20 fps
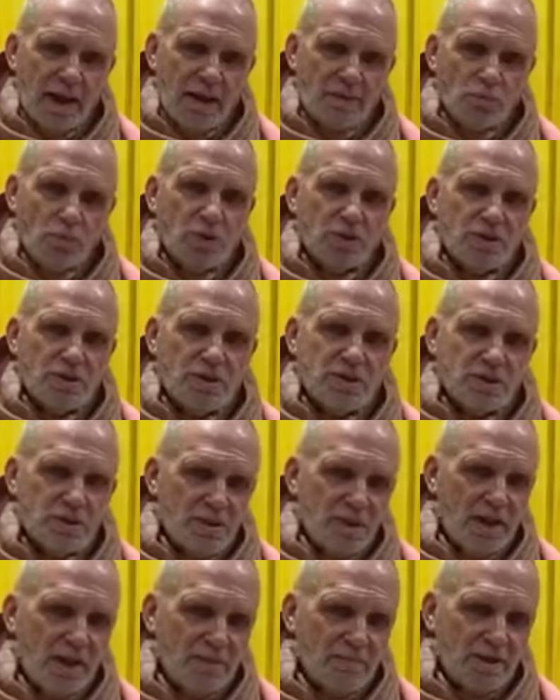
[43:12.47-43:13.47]
and what is
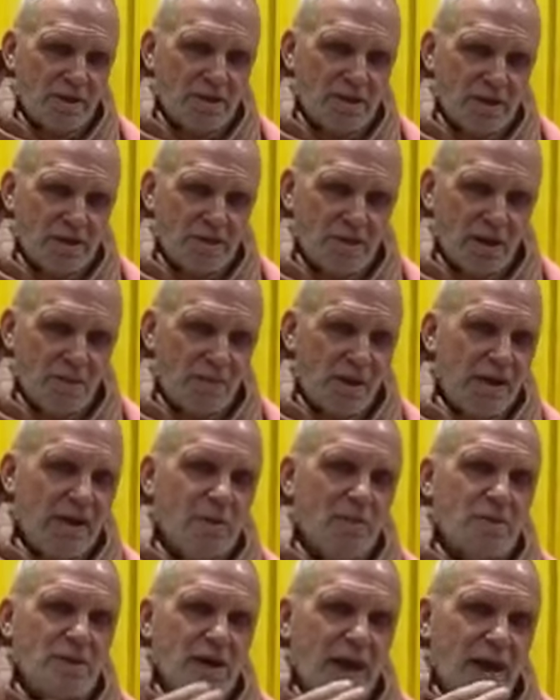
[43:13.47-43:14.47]
Naimittika-dharma. Then
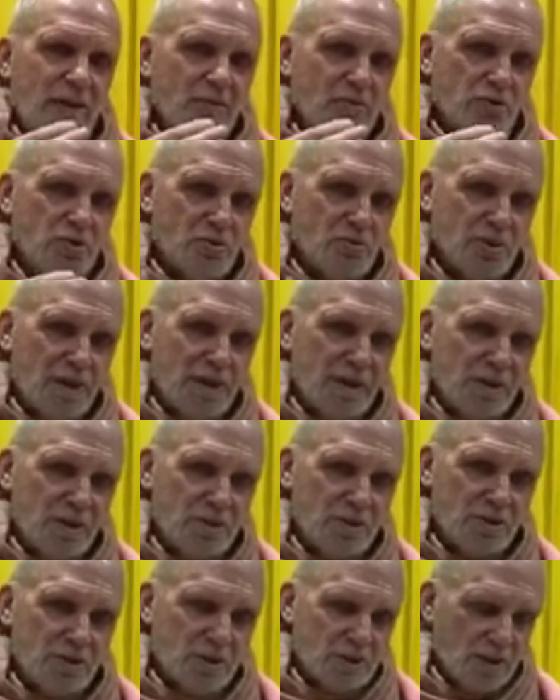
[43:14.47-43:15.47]
he was able to
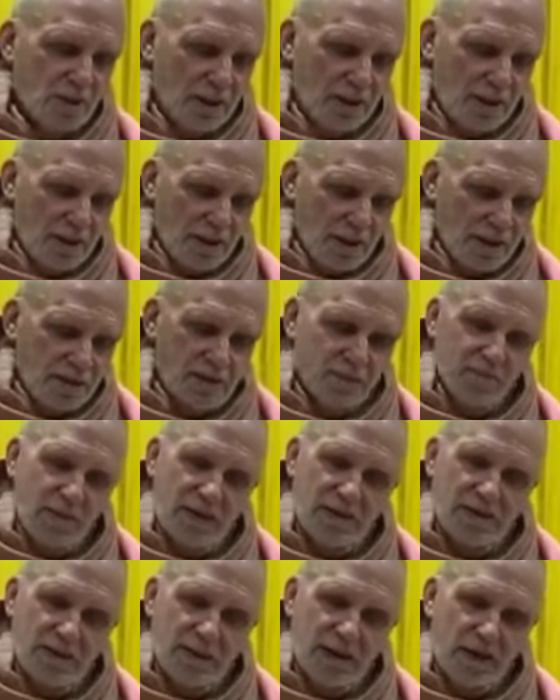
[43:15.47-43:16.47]
relinquish it. It's
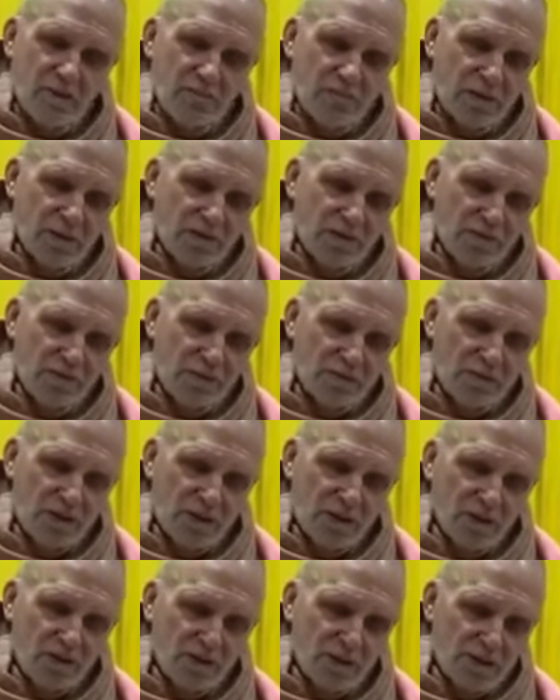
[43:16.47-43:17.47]
amazing how Bhaktivinoda
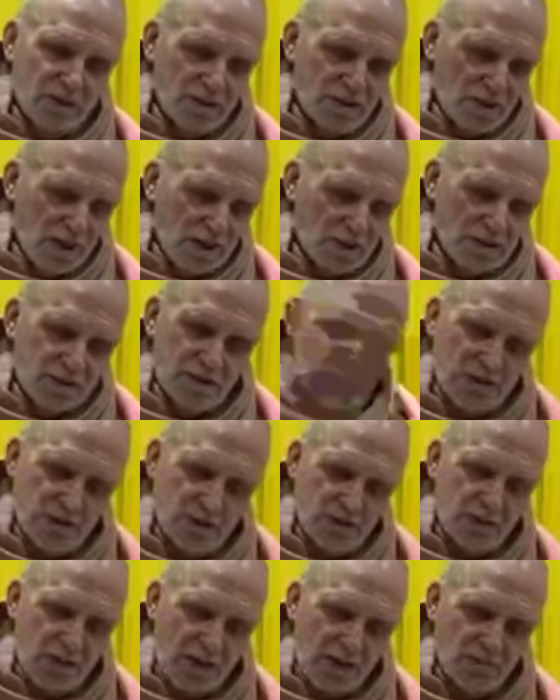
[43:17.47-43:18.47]
Thakur, he starts
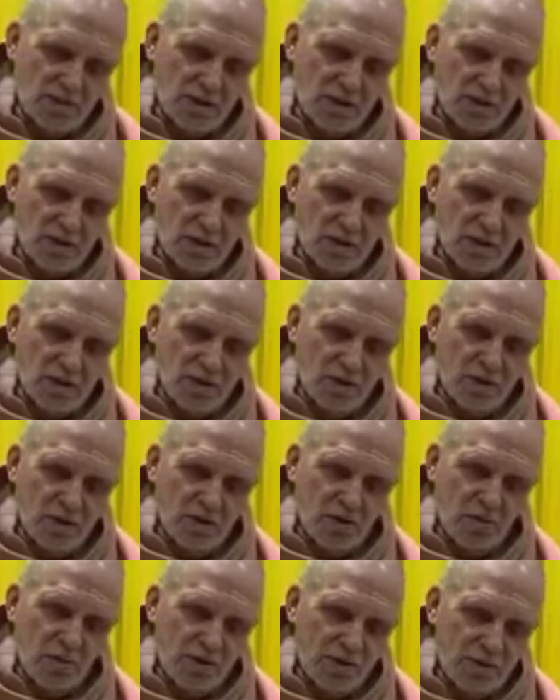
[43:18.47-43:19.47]
this chapter
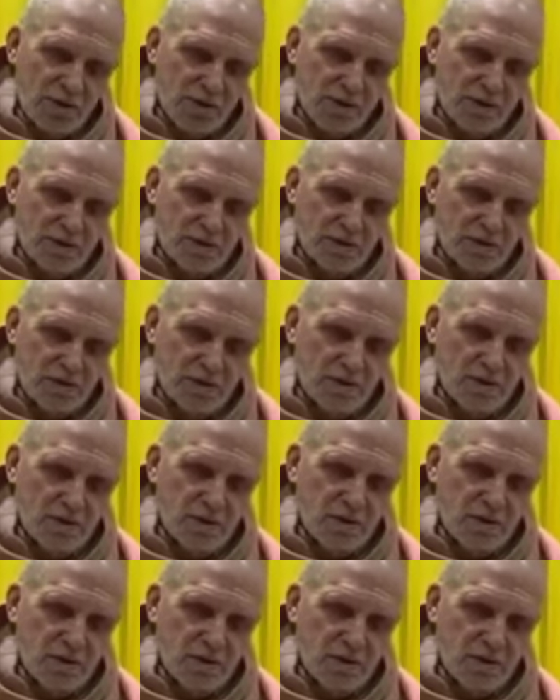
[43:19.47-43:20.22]
with this